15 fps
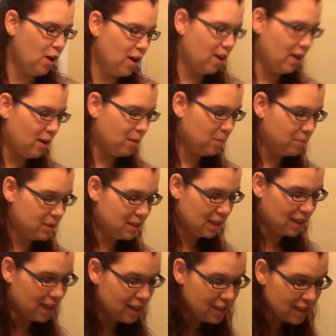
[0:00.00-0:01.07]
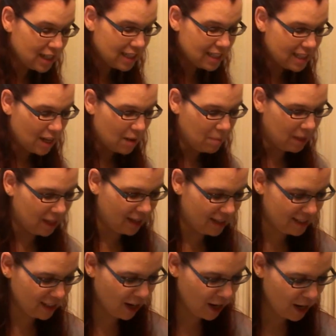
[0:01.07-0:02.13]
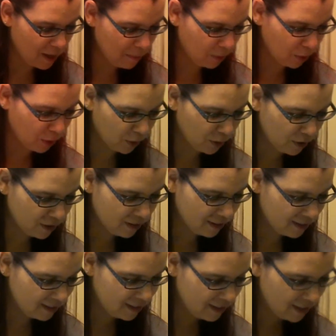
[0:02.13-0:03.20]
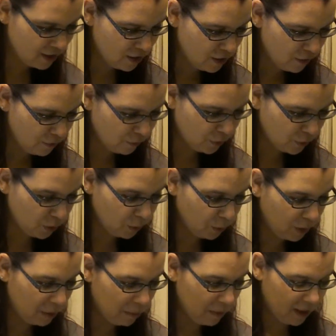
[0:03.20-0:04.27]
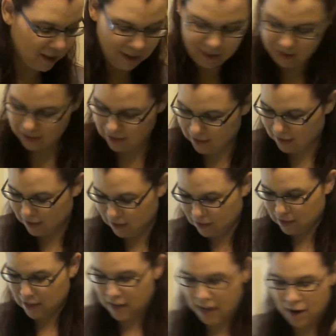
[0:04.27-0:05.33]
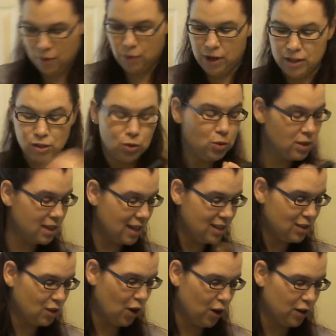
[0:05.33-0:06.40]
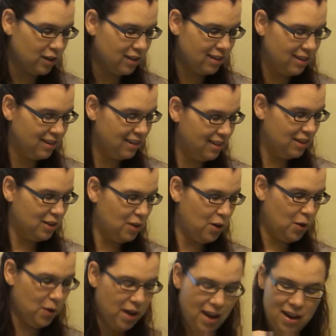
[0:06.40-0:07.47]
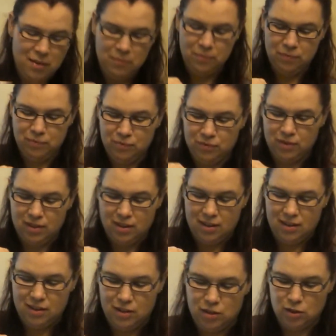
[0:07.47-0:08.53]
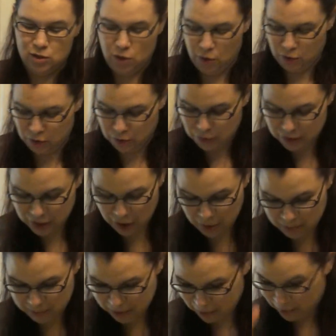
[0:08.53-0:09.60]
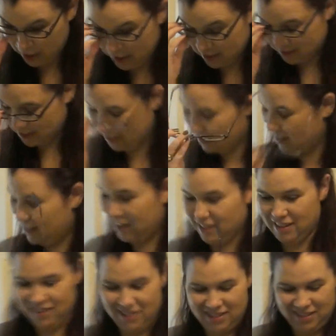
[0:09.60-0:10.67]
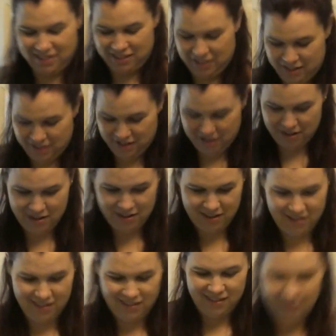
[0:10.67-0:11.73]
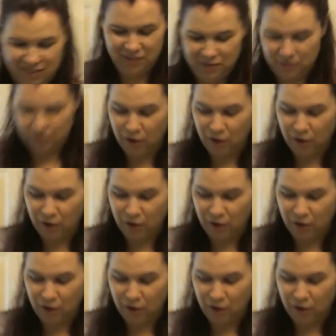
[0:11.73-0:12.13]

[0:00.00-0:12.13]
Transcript: Um, Selena's gonna set me a timer for three minutes as soon as I start. Okay. Okay? One. So you tell me when, Selena. Okay. Ready?